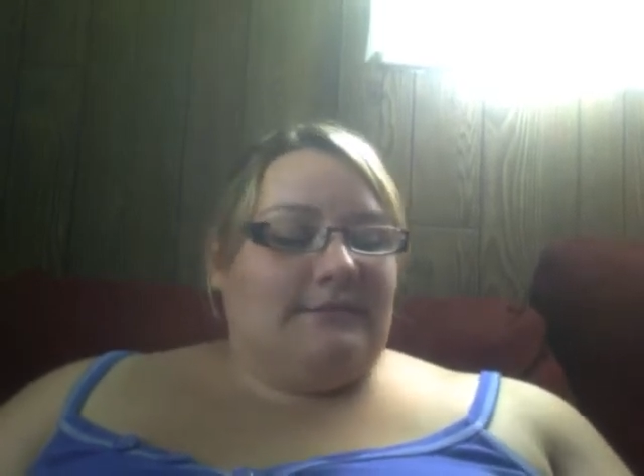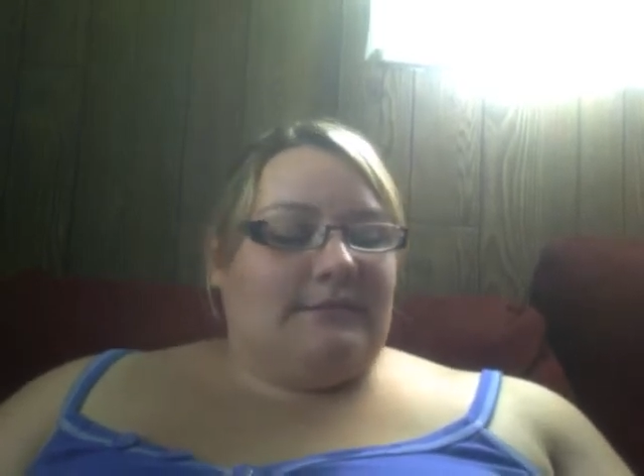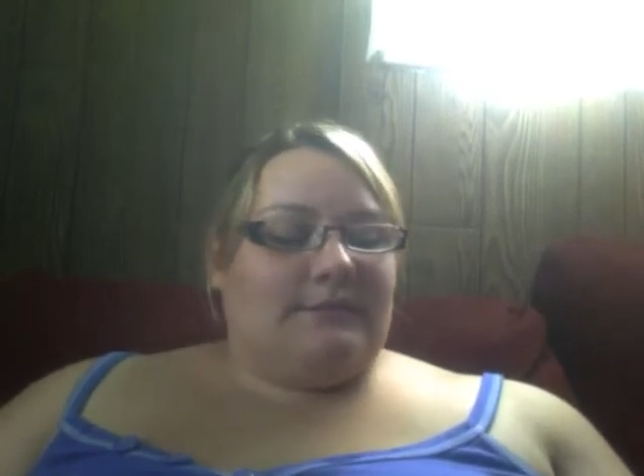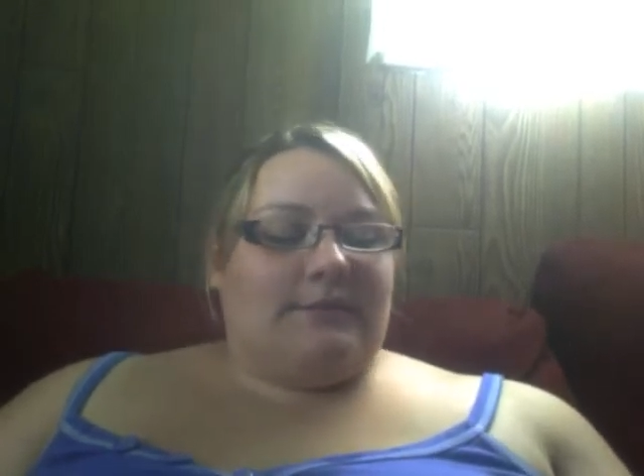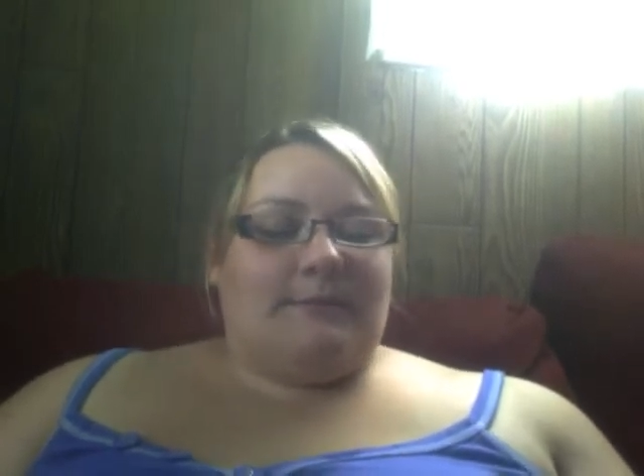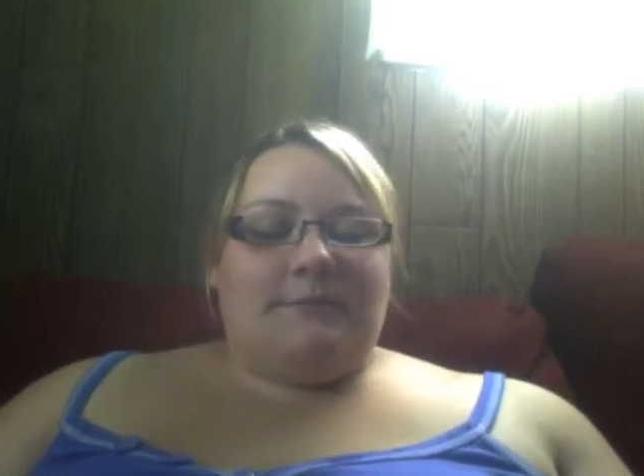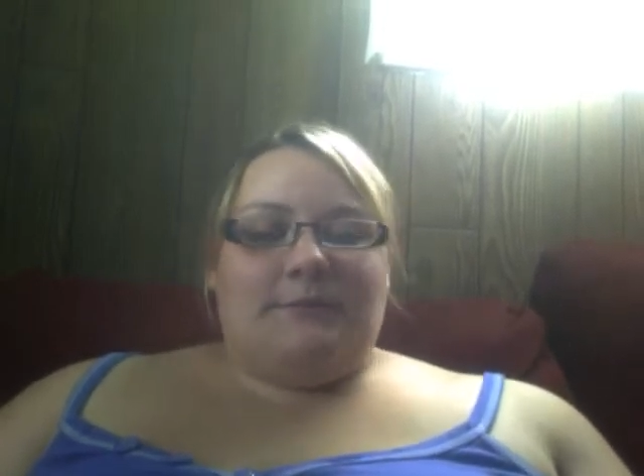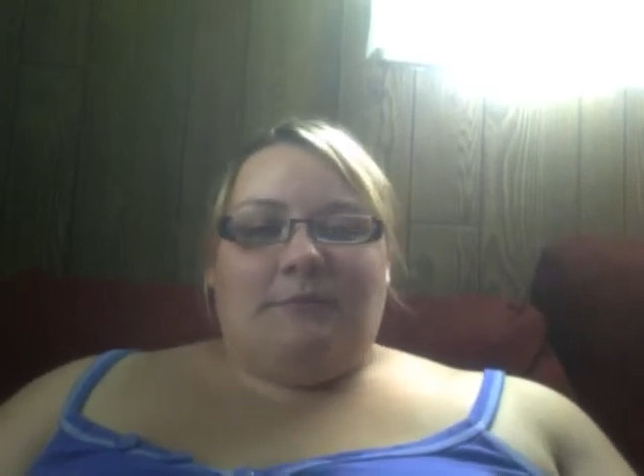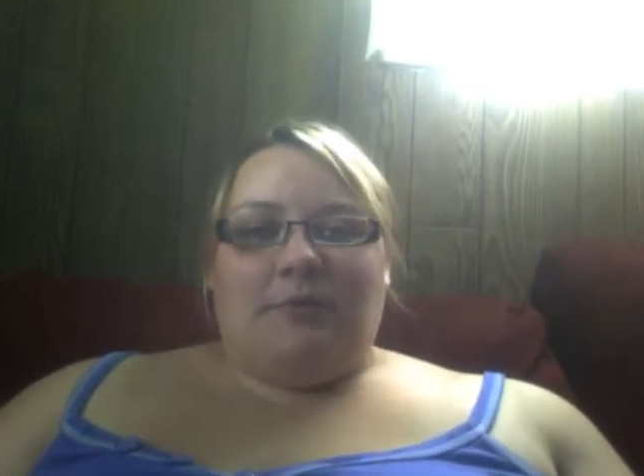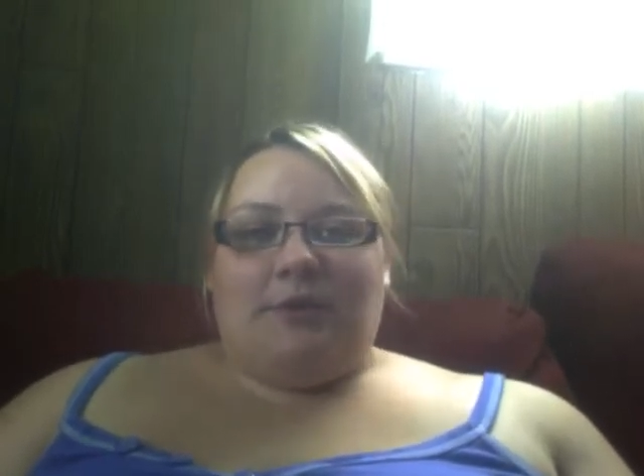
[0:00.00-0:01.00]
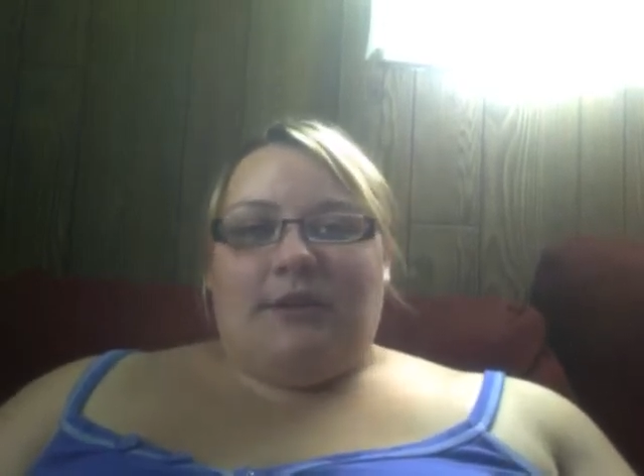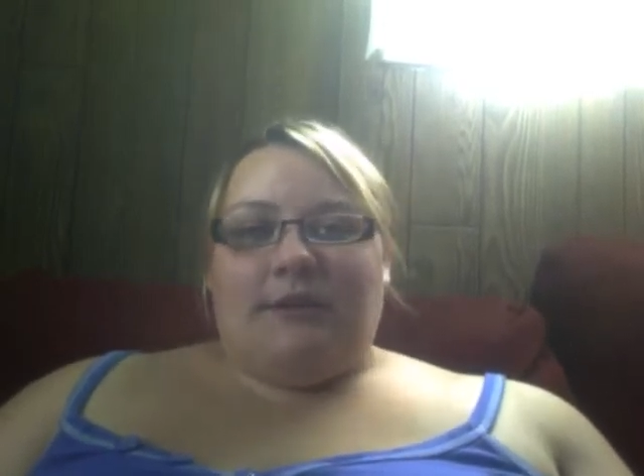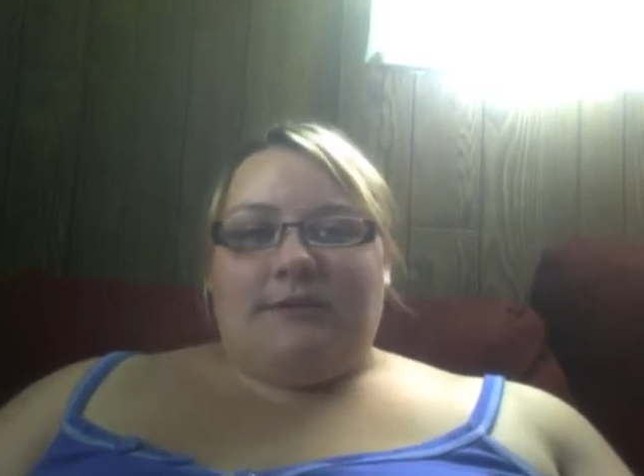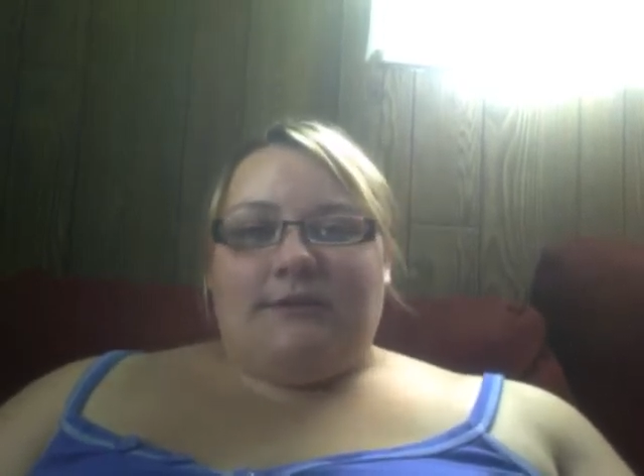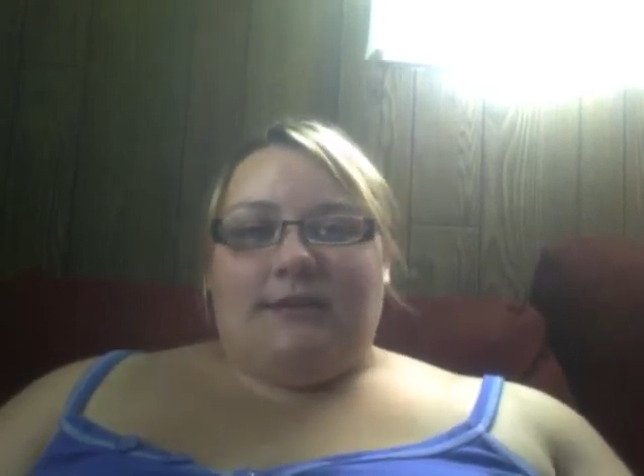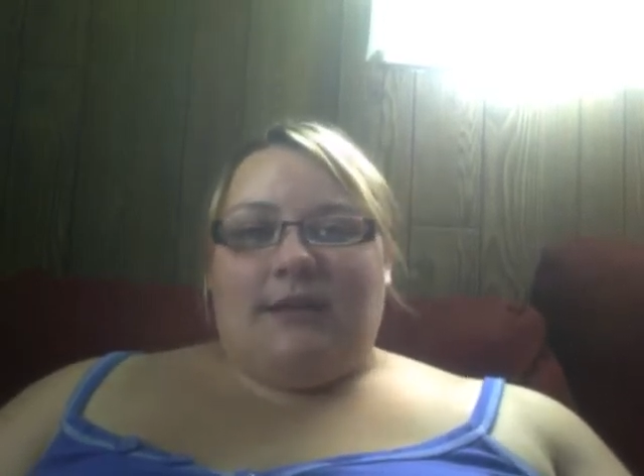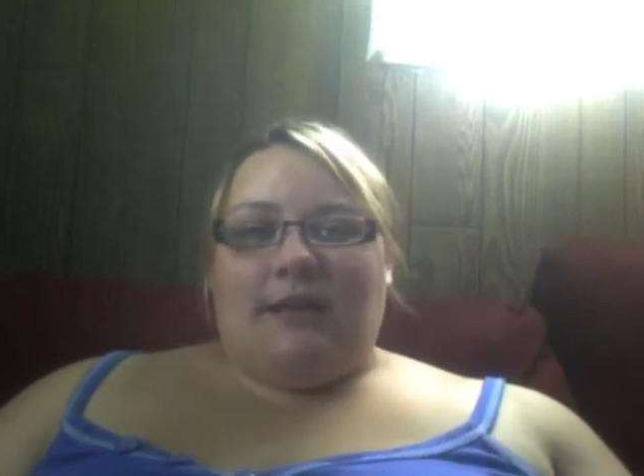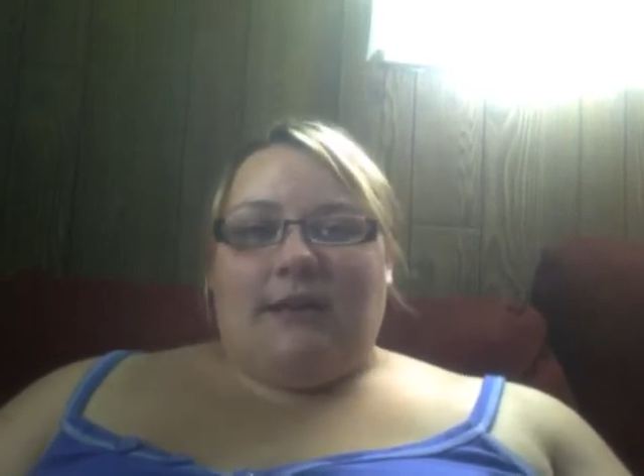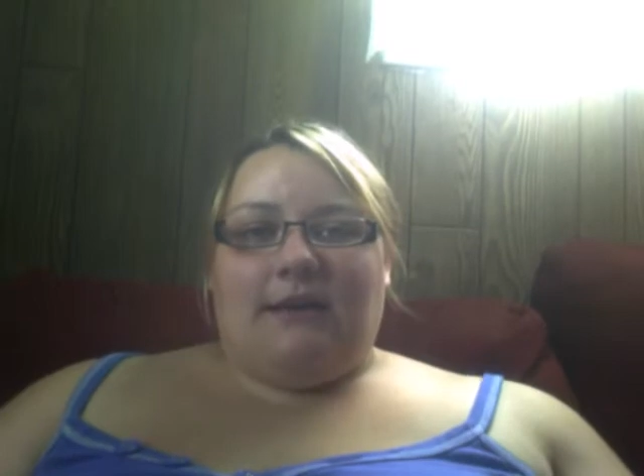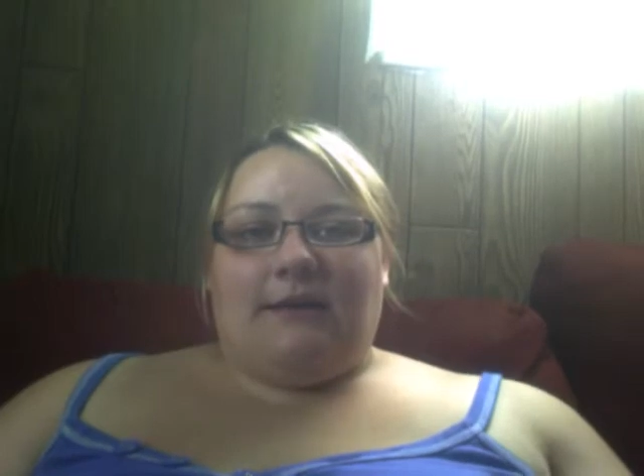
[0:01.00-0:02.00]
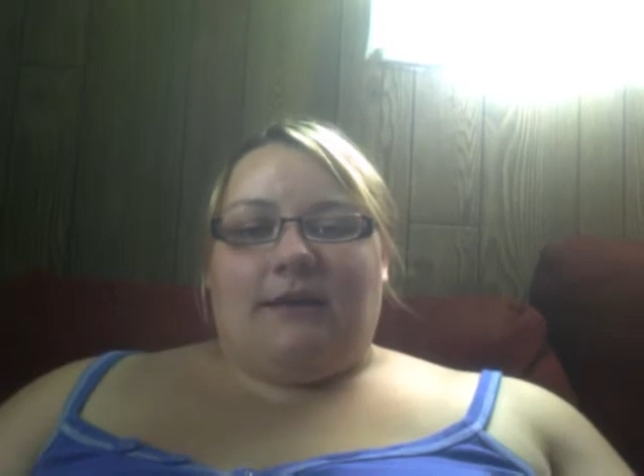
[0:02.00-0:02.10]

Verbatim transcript: So I'm doing pretty good today.